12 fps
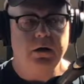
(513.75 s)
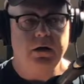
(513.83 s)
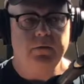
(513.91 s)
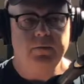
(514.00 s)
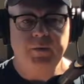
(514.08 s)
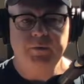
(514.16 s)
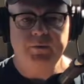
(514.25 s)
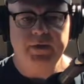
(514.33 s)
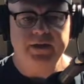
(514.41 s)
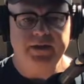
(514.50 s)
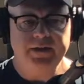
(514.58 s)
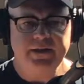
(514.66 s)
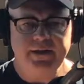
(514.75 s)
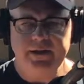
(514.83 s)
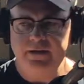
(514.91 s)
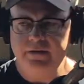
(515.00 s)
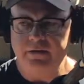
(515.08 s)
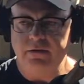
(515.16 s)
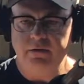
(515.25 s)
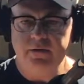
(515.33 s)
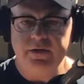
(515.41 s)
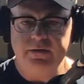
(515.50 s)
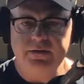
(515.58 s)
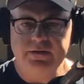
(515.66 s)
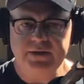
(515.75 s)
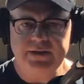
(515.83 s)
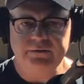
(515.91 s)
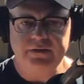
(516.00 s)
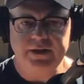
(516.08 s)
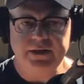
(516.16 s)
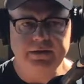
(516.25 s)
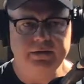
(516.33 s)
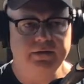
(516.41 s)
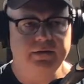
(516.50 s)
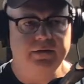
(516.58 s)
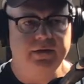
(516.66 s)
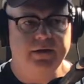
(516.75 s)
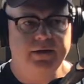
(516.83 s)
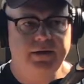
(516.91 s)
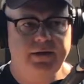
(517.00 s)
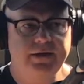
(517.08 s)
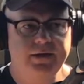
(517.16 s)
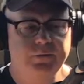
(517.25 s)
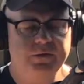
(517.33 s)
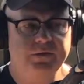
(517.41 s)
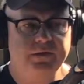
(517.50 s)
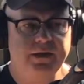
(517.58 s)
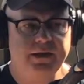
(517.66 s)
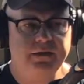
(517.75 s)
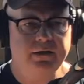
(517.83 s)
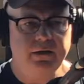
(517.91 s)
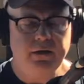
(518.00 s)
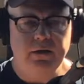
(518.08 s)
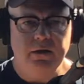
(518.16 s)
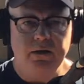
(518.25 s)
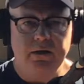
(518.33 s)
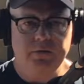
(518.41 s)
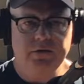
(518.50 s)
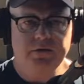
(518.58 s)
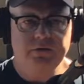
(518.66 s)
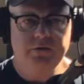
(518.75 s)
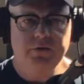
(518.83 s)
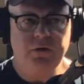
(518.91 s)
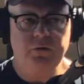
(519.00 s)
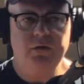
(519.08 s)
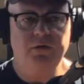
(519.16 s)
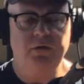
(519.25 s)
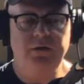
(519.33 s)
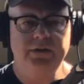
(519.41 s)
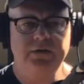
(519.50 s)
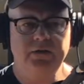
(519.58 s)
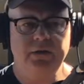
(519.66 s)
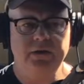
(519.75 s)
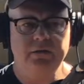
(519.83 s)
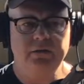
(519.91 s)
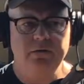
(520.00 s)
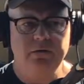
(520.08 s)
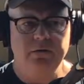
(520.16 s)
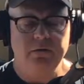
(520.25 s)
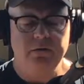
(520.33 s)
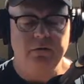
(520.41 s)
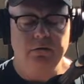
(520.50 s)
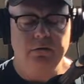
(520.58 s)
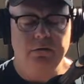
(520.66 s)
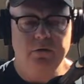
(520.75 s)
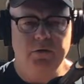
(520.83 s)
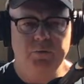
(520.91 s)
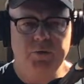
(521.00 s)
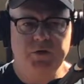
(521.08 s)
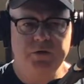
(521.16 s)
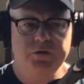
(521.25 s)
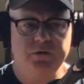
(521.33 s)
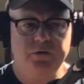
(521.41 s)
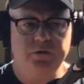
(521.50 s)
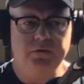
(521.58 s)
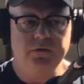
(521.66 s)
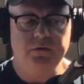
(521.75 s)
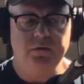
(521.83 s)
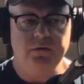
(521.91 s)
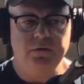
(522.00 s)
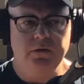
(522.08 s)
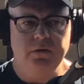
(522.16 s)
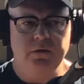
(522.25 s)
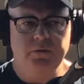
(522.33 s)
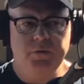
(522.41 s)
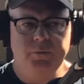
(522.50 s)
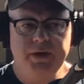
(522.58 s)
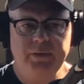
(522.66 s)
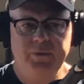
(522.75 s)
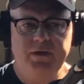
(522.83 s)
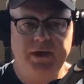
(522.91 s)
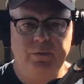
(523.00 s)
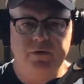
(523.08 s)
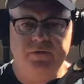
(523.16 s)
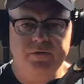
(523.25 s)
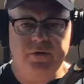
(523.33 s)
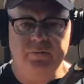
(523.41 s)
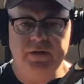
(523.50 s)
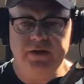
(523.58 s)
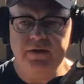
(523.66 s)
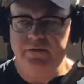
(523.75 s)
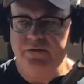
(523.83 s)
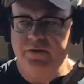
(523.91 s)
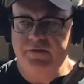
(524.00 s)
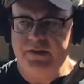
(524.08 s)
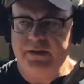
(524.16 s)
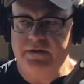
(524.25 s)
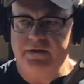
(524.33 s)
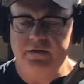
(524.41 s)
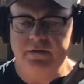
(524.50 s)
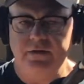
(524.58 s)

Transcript: remember being a kid and looking at the TV, and it was like they were showing all these commercials for people that were from the 50s,